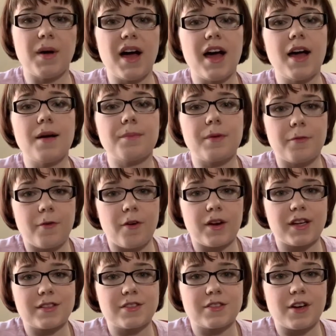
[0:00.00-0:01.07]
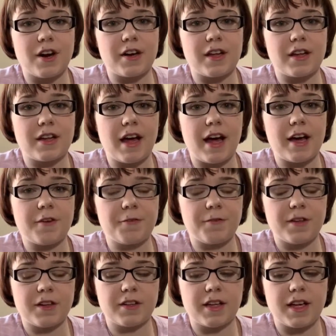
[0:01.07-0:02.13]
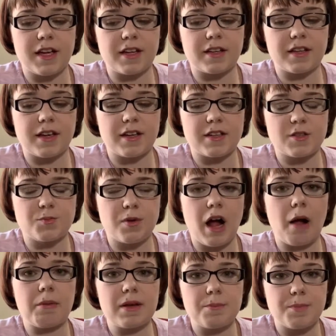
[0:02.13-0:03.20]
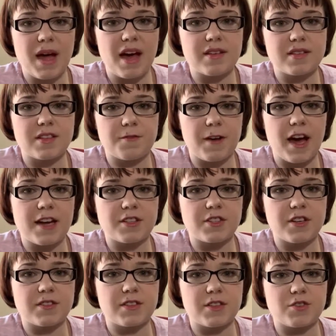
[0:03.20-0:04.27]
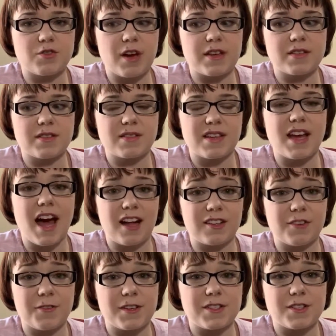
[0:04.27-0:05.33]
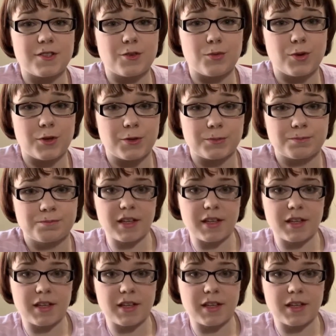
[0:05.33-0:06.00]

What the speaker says: But before we get started, I feel like it is probably best if I just address the elephant in the room.